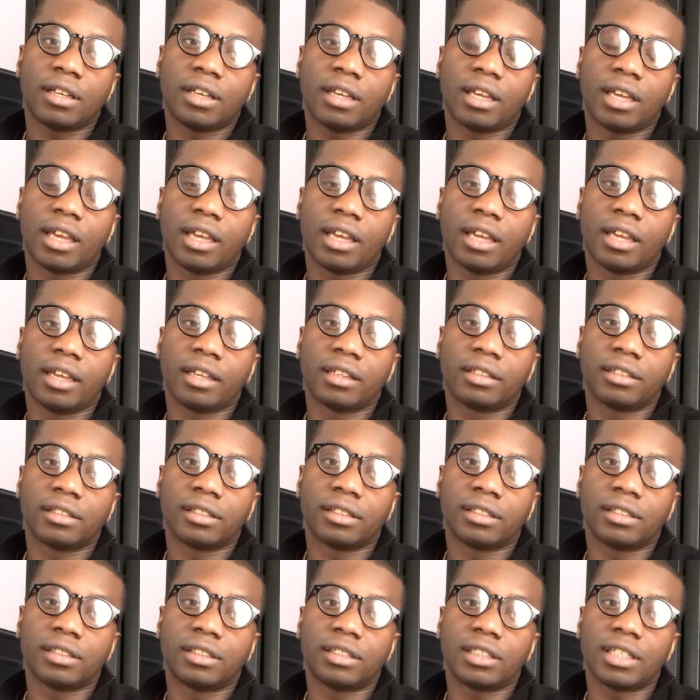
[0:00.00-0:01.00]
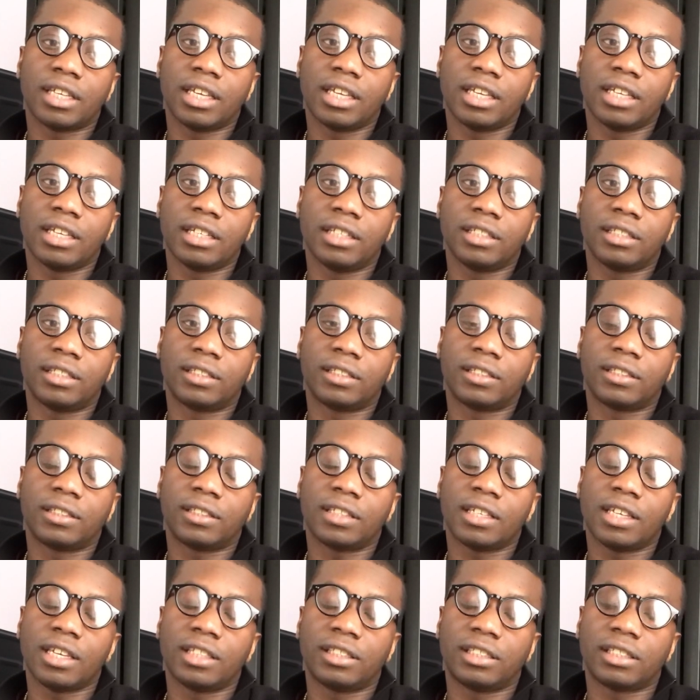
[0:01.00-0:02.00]
And
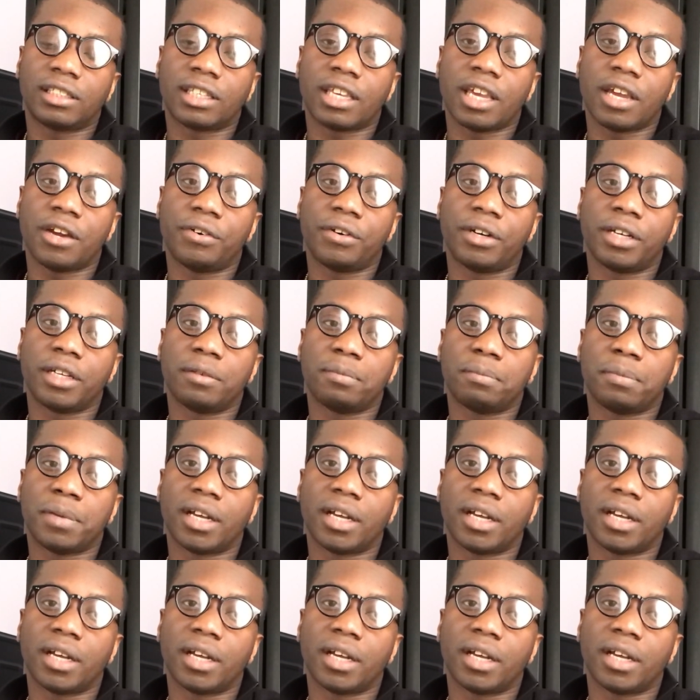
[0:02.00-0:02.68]
it's scary.